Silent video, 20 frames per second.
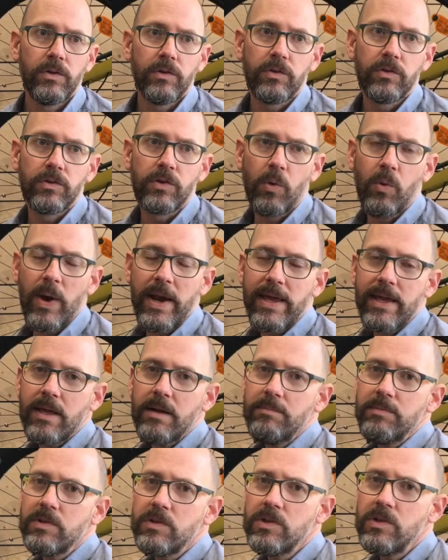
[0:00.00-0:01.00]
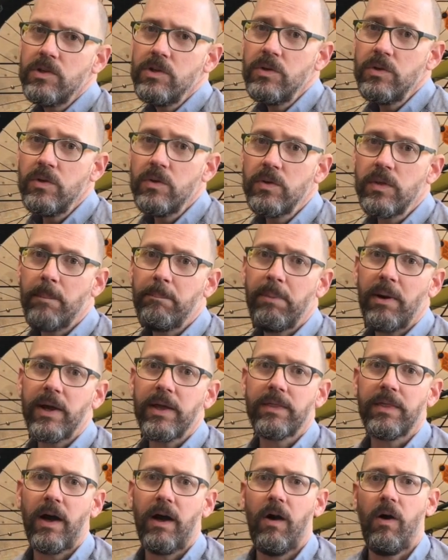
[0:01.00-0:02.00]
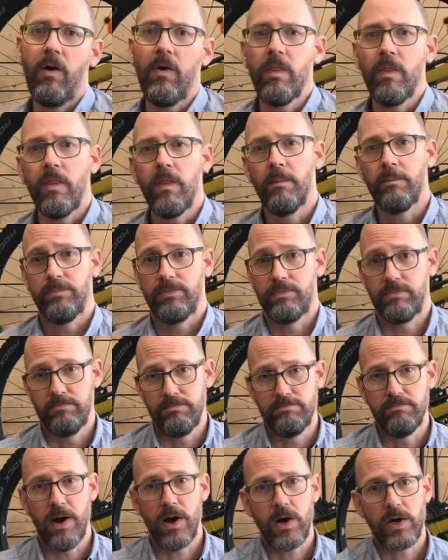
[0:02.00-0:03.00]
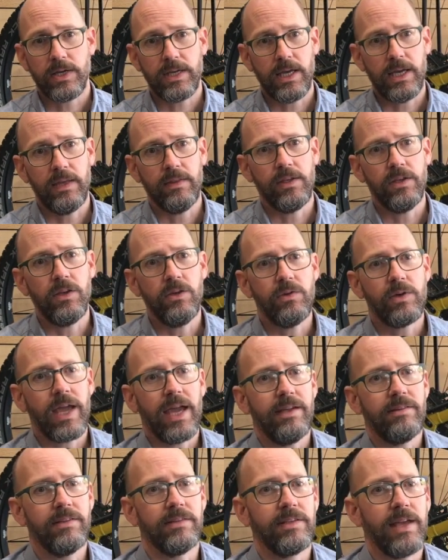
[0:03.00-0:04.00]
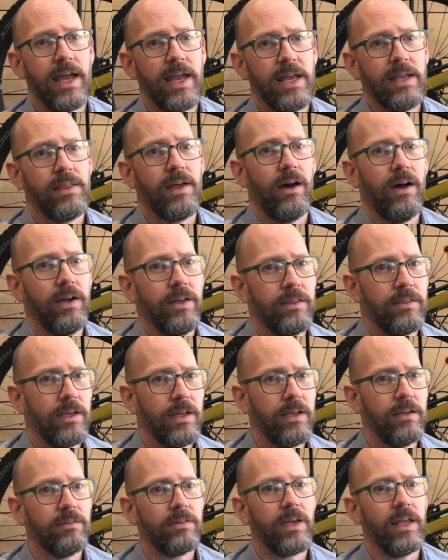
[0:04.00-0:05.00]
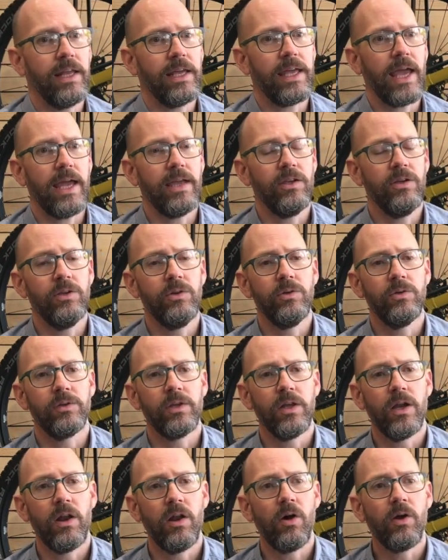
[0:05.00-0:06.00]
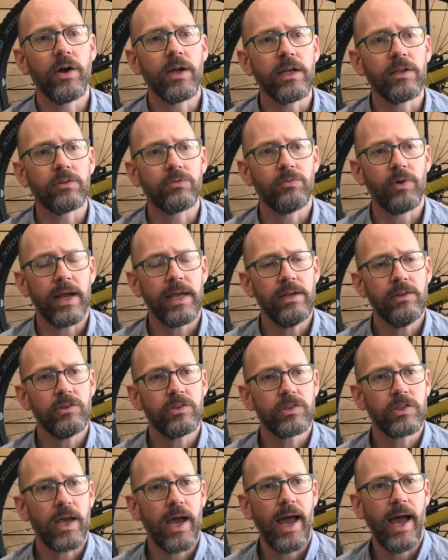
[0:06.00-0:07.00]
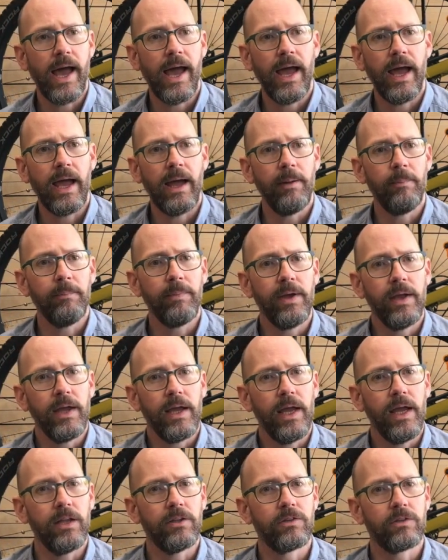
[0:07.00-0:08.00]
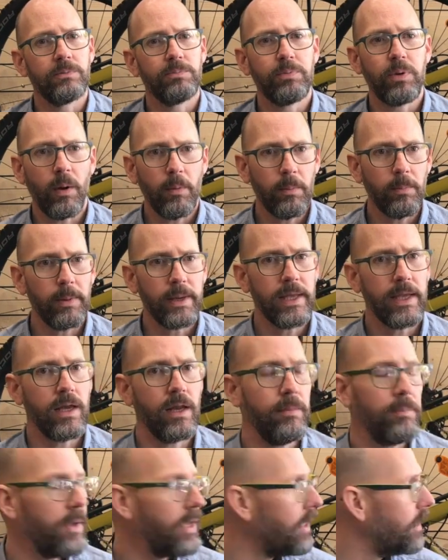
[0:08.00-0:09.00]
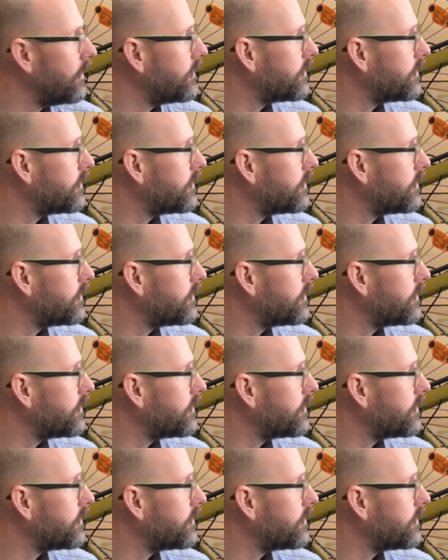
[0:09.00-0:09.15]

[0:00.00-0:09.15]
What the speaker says: So when it comes to the bike that on the market in the UK today that I think is going to get you the longest range, it's probably going to be